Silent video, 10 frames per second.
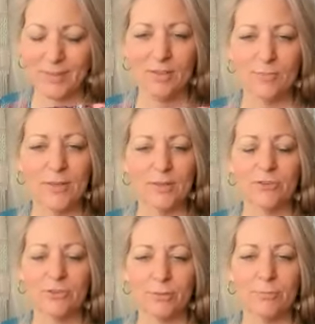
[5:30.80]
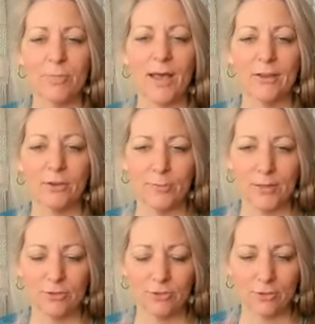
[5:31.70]
leave me, just admire
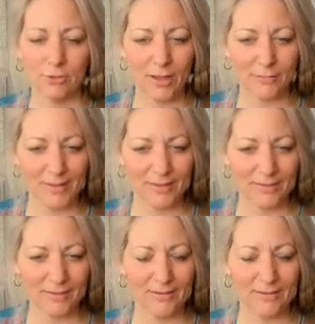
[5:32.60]
me, just look at me.